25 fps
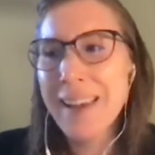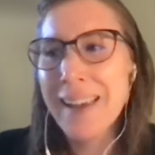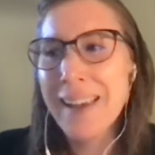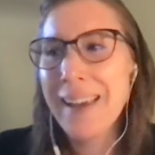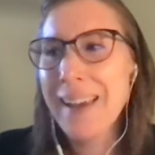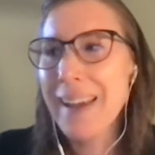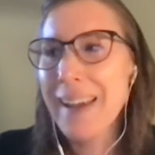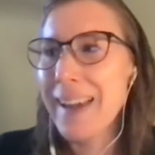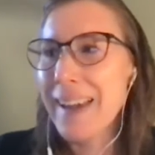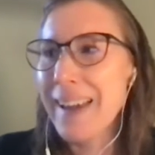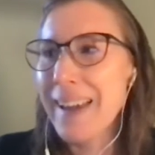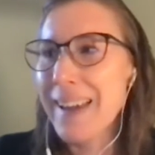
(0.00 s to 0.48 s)

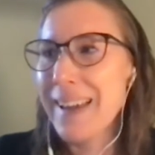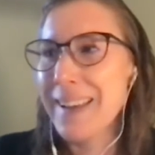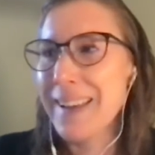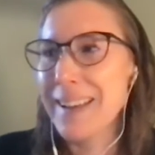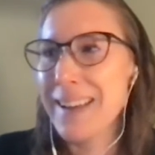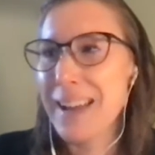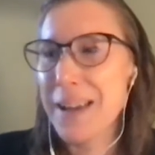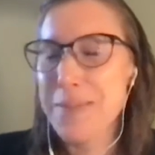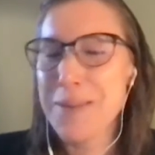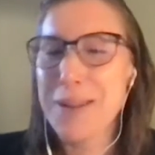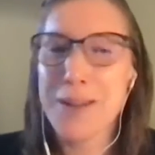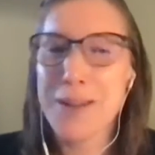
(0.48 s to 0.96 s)
And
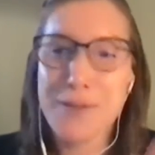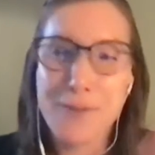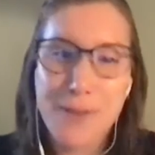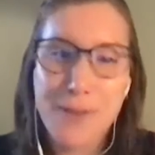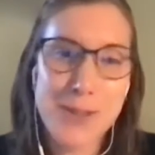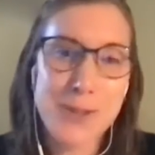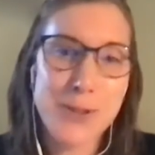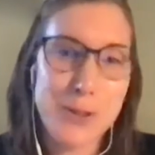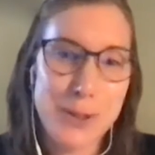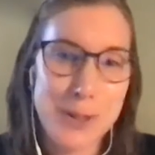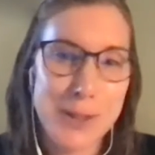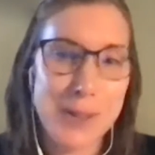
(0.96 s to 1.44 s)
I mean,
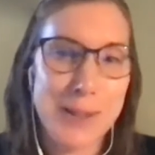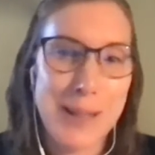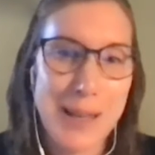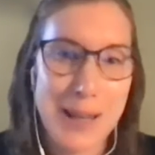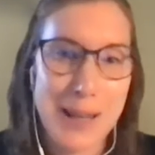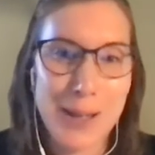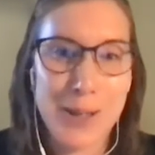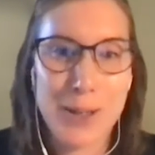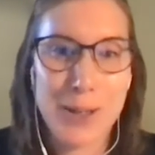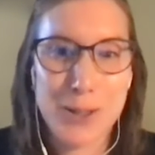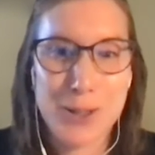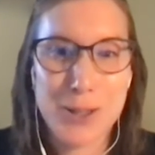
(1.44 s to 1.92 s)
eventually
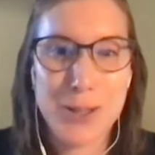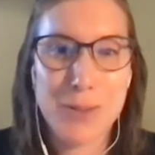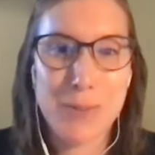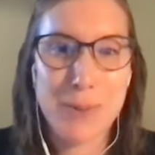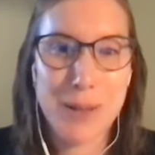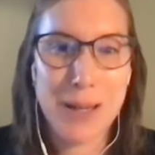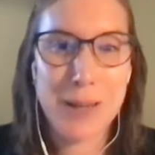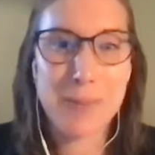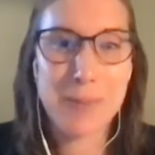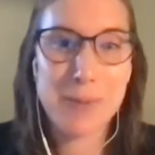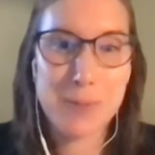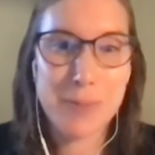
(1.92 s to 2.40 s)
later she
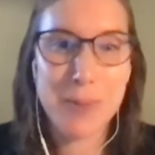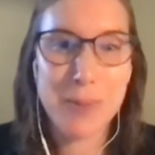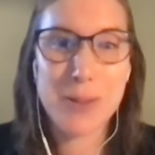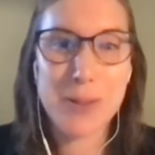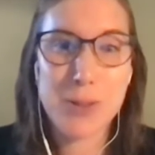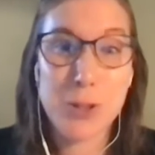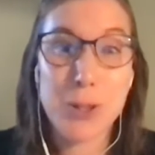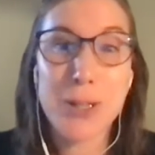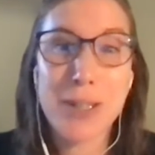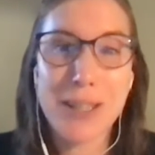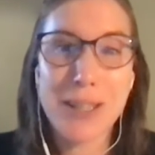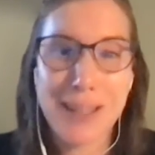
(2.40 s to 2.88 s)
becomes a bit
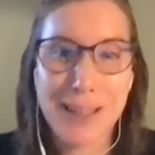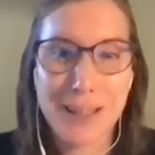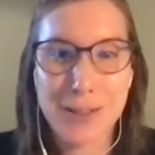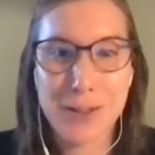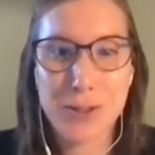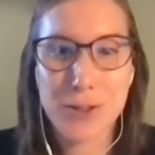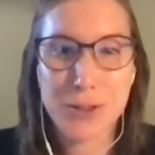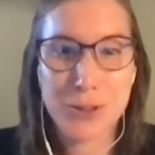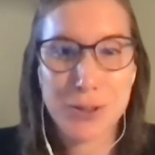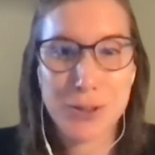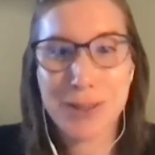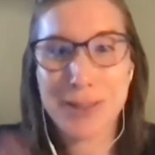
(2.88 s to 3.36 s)
cheeky and
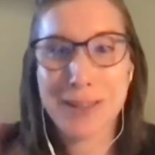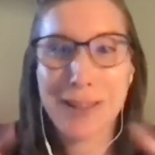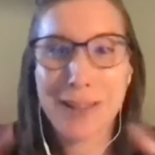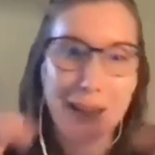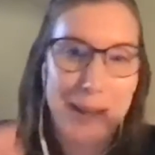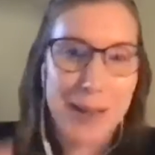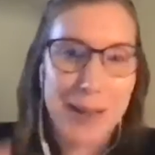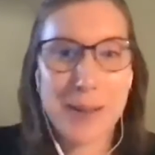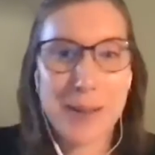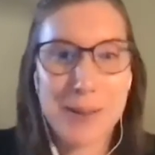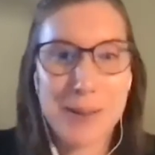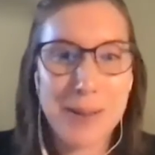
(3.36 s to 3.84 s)
she just
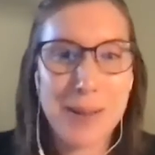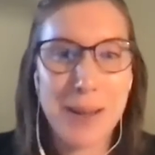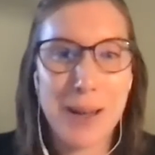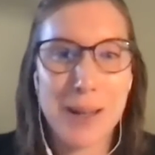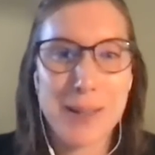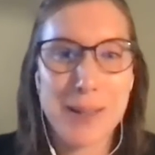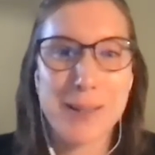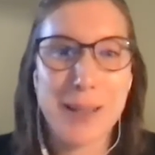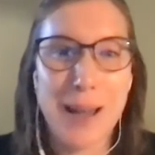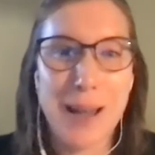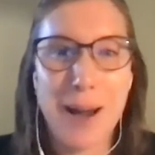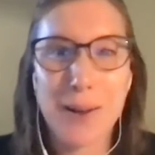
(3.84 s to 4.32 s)
like
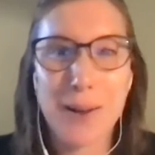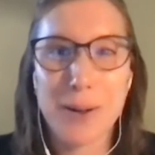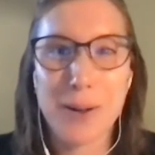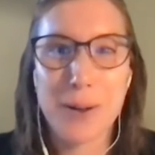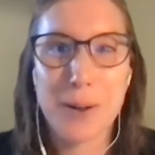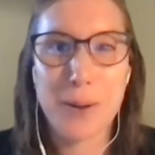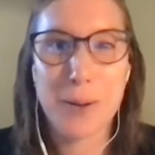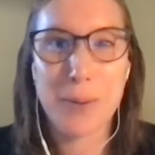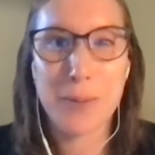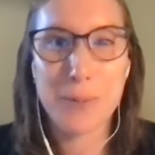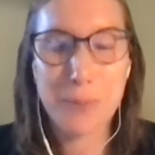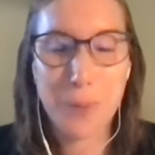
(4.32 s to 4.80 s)
cuts out
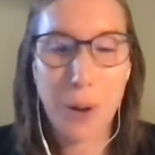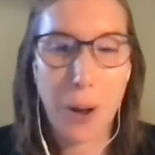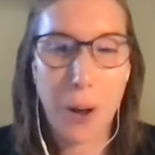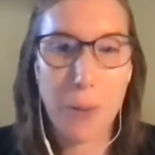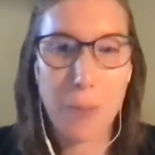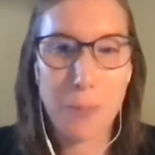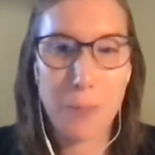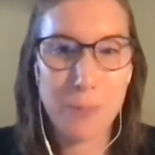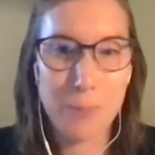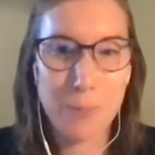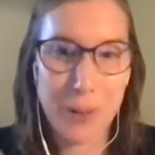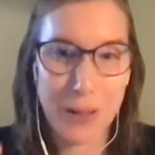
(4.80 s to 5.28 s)
a
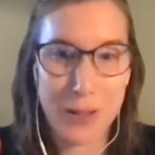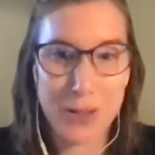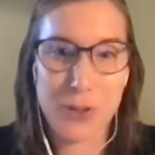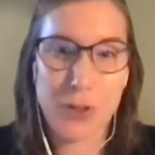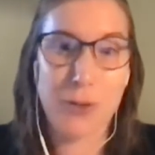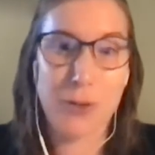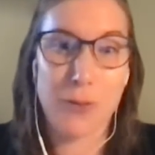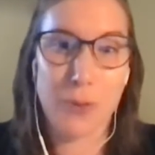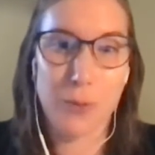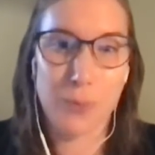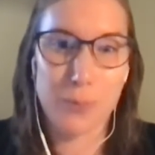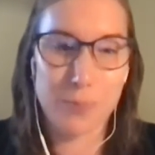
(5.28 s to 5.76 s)

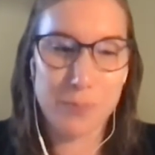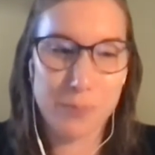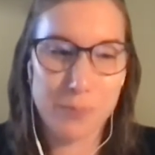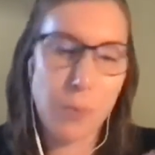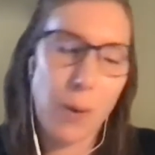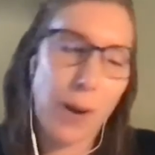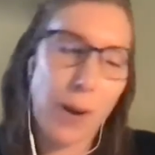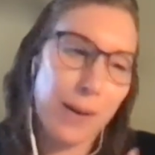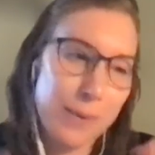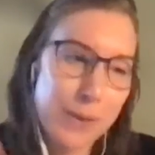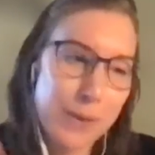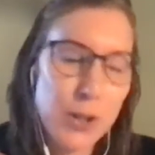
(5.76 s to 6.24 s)
picture of
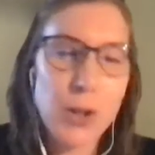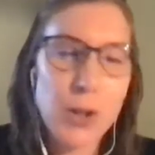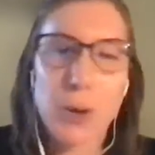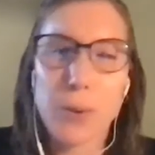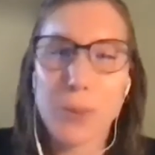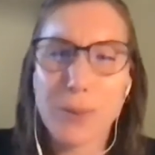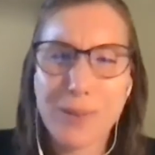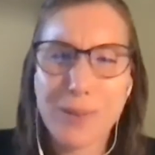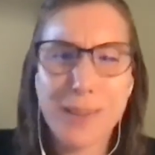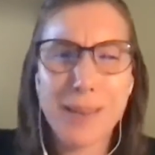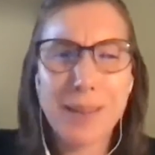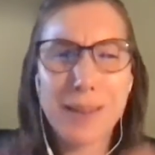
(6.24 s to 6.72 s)

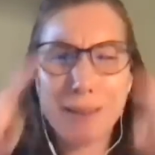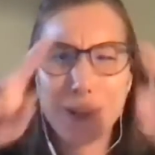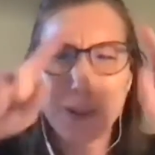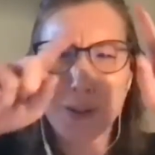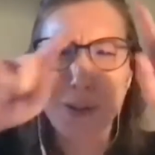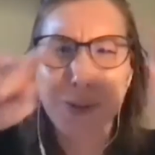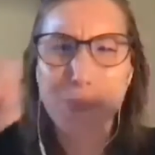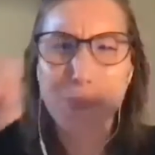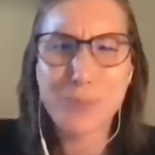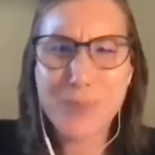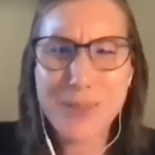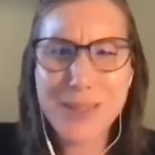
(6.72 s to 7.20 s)
the
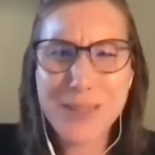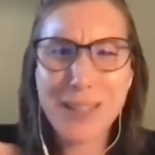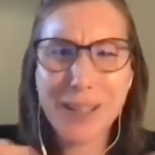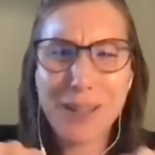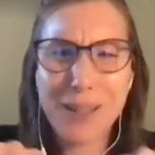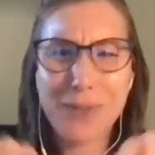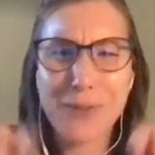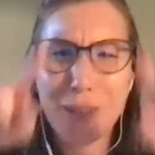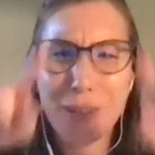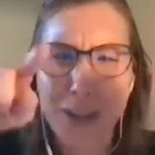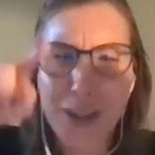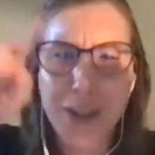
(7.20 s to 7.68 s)
little
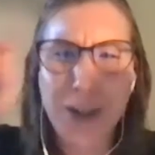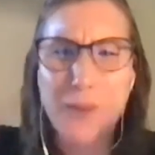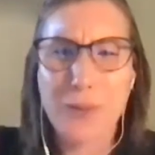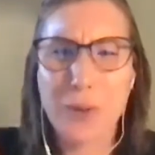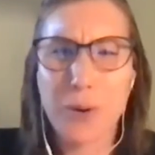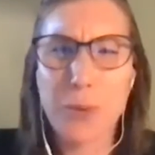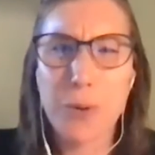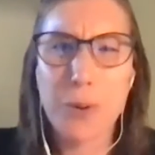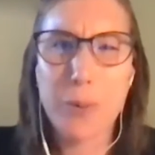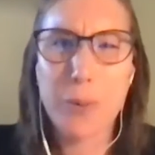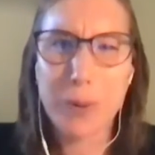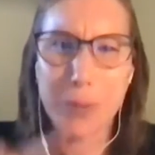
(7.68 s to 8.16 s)
stick figure of a
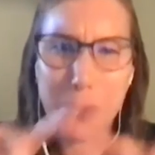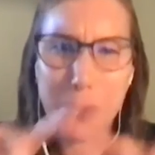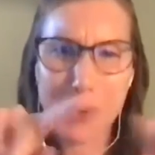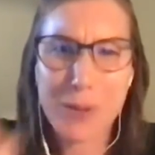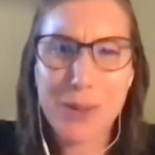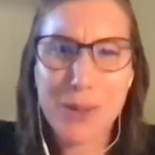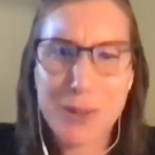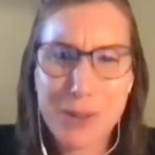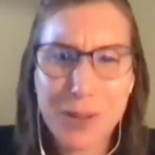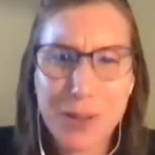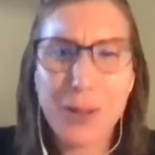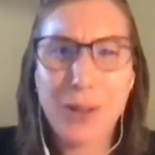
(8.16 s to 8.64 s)
woman with
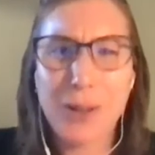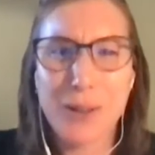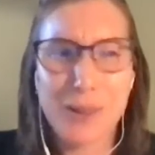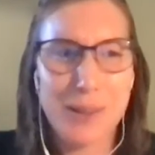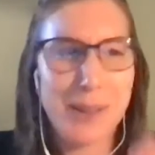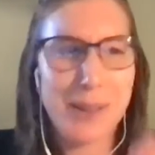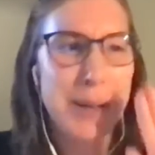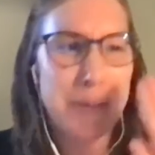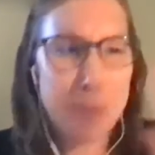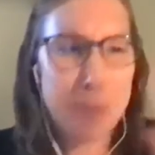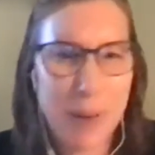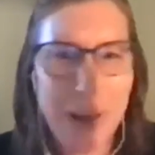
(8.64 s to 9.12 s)
the skirt and
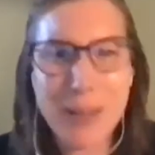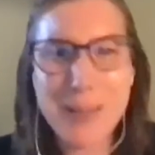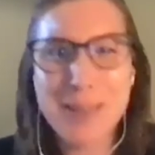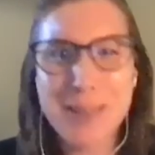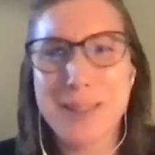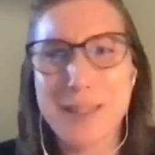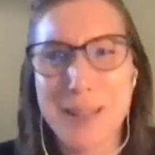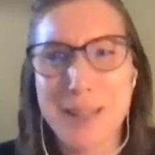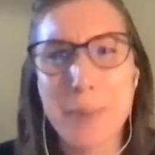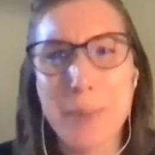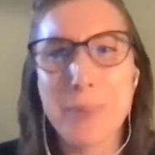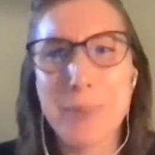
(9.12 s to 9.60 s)
like
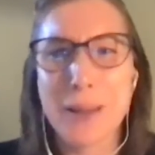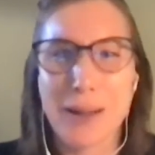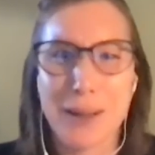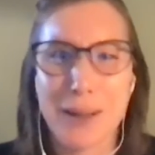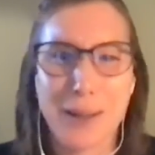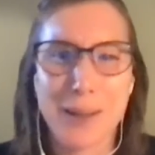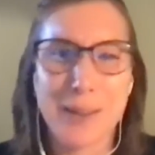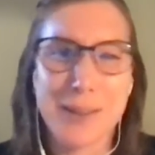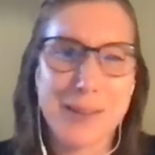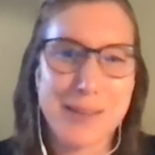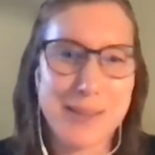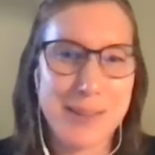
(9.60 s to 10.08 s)
pastes it up there.
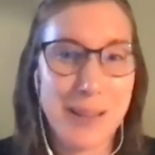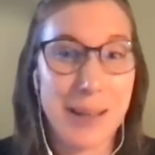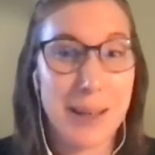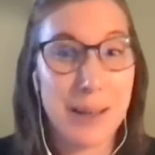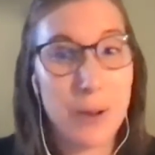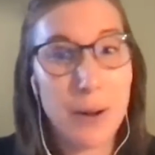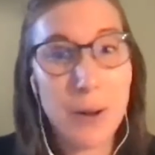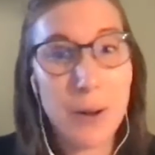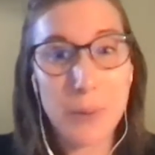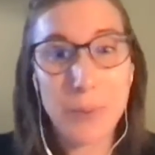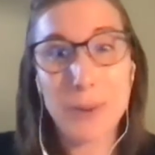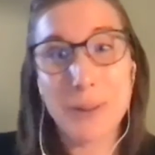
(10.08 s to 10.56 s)
And it's like,
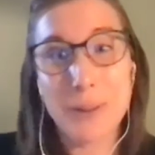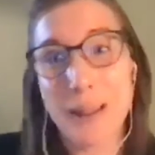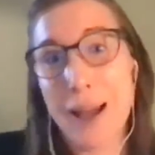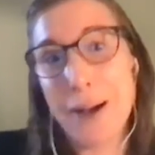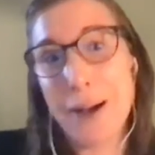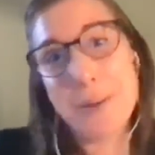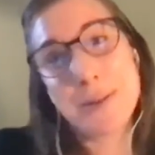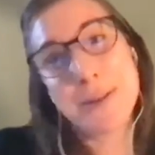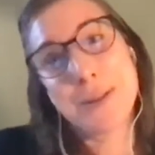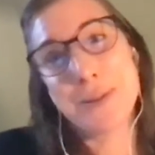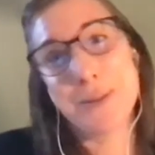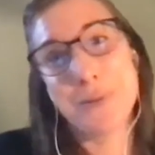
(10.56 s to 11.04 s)
oh, well,
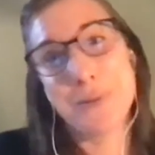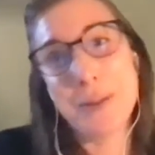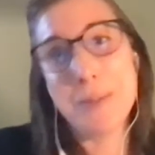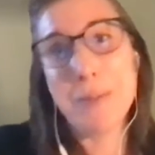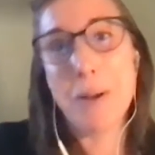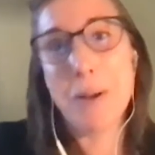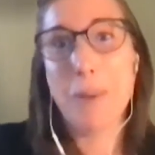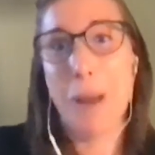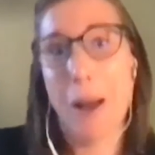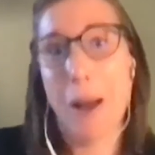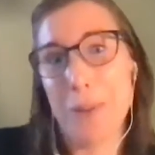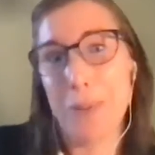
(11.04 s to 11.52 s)
now it's a
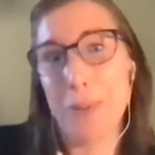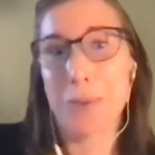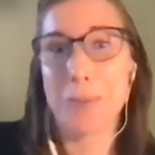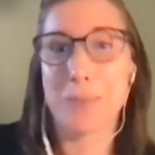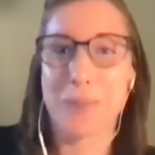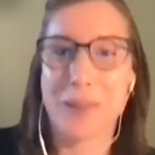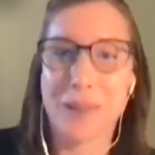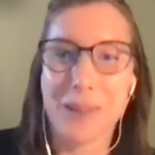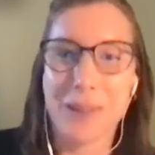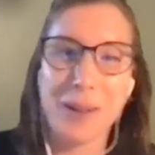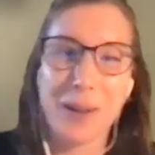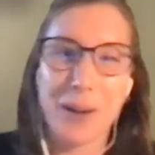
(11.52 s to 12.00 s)
female bathroom,
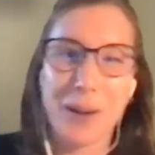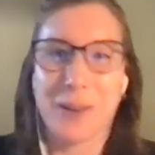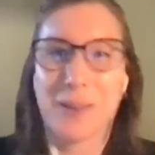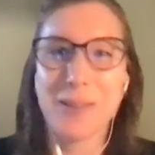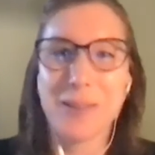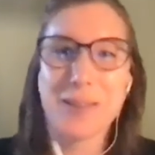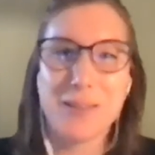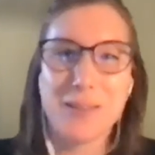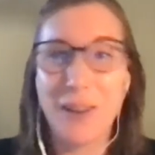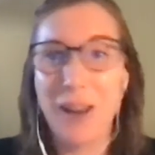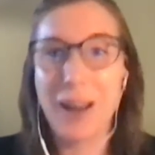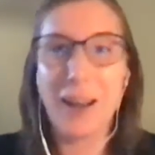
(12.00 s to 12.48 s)

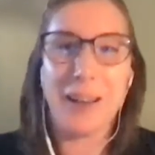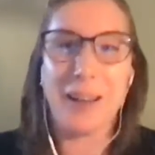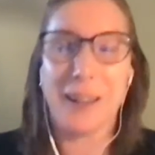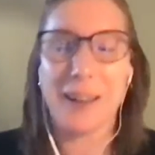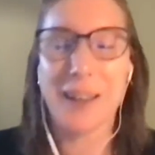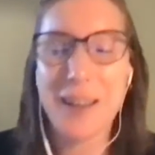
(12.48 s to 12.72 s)
it's fine.